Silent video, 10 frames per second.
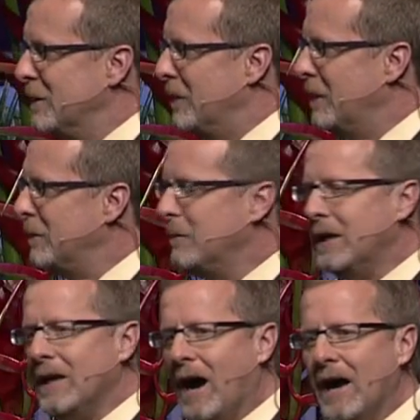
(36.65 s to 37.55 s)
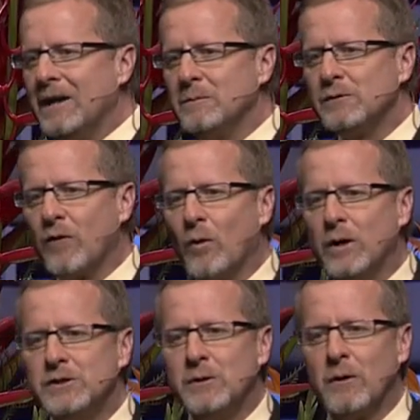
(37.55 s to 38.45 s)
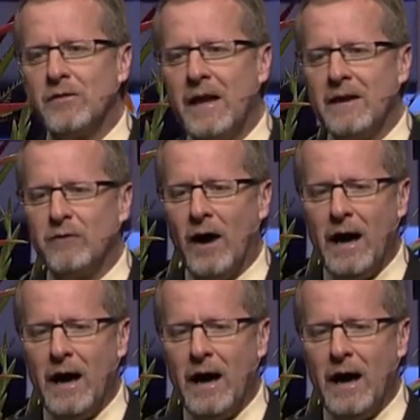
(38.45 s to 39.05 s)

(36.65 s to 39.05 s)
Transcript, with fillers: Maybe many items for which you were thankful.